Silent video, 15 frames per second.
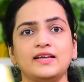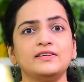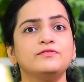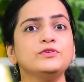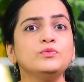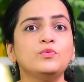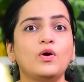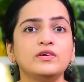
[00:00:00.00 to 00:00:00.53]
And
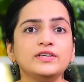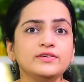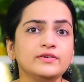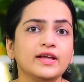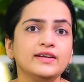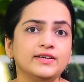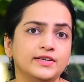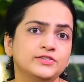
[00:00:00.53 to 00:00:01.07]
if you wanted to
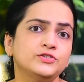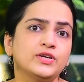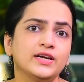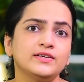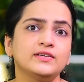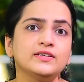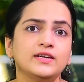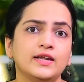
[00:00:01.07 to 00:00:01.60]
get
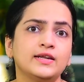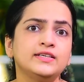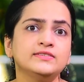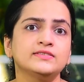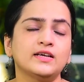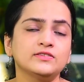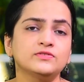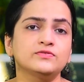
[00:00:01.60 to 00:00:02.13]
educated in
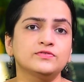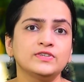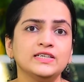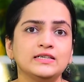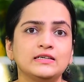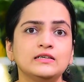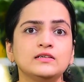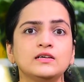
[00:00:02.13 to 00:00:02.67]
any such
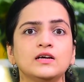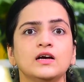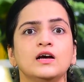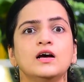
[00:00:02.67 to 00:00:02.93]
field,